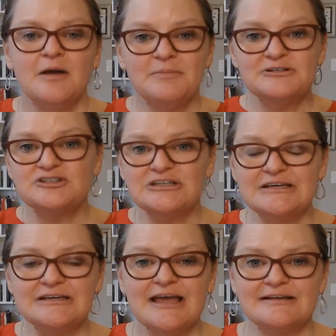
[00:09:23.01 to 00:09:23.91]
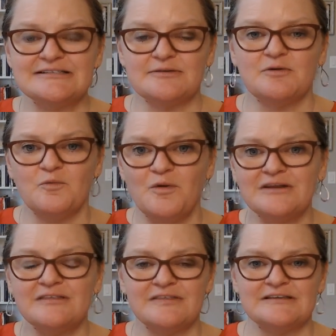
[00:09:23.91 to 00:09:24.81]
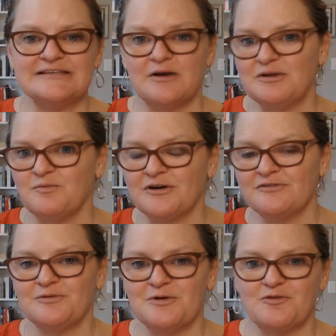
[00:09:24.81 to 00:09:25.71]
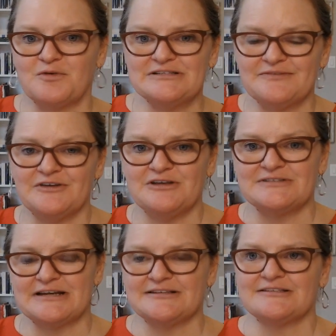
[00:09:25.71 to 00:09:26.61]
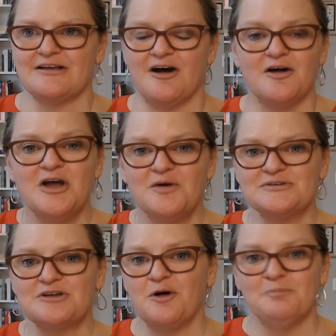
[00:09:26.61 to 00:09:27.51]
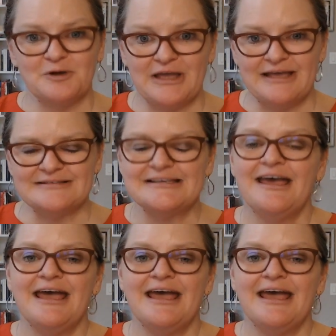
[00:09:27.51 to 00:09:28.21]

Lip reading: But she has, one of the things that in one of her more recent videos that I saw was called Bookends.